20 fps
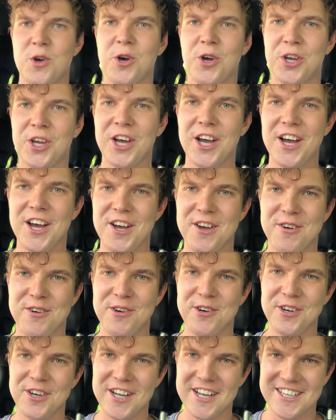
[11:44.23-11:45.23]
Okay,
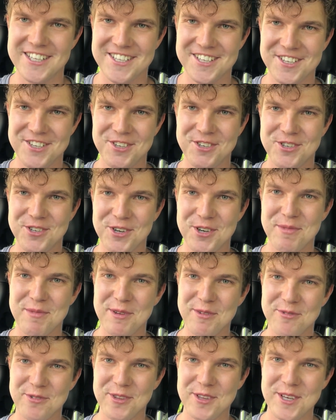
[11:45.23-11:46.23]
alright, you join
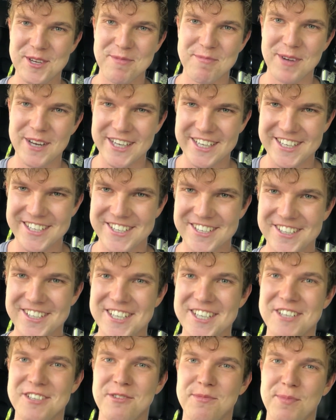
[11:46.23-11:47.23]
me for the
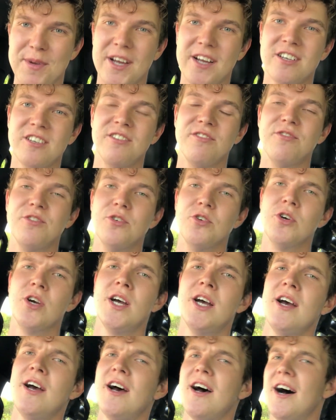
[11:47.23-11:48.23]
obligatory spec review.
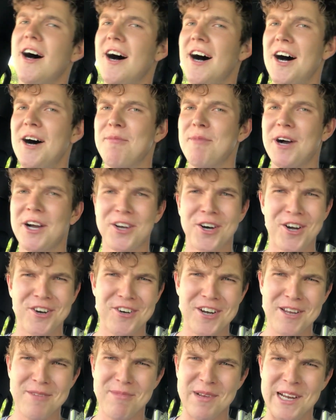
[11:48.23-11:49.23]
I can't
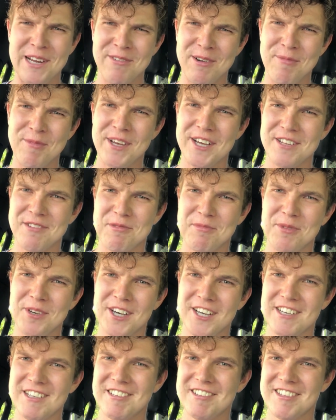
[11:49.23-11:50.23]
really believe I'm here, to be
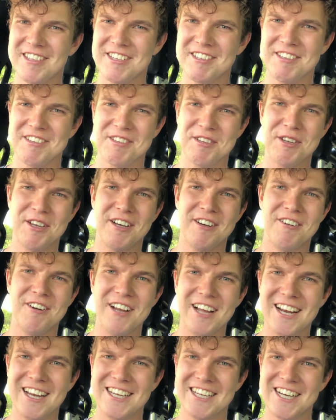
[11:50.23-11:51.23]
honest. This is a
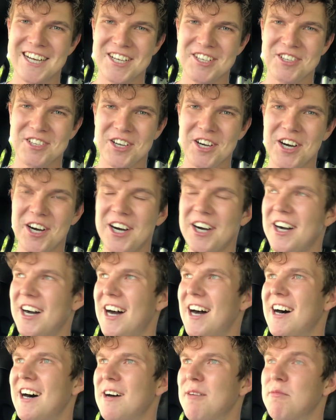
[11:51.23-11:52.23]
really nice car,
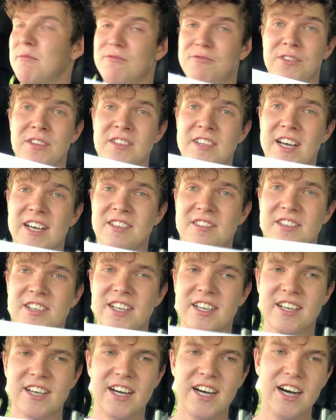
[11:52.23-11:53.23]

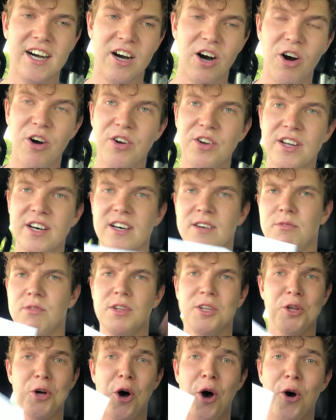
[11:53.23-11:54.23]
fantastic owner,
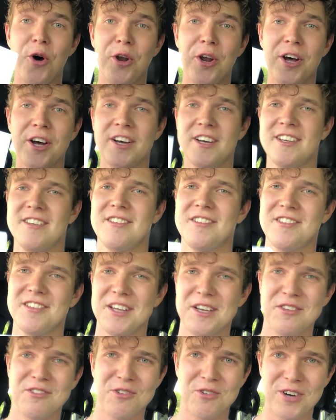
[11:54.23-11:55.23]
as I
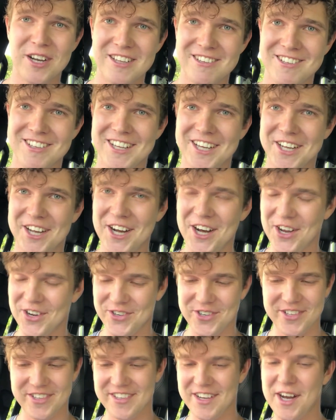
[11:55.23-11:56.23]
said, it's a rental like
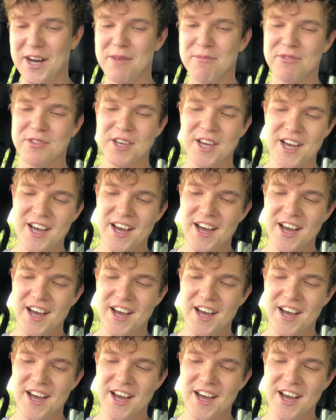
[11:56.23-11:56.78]
100 times.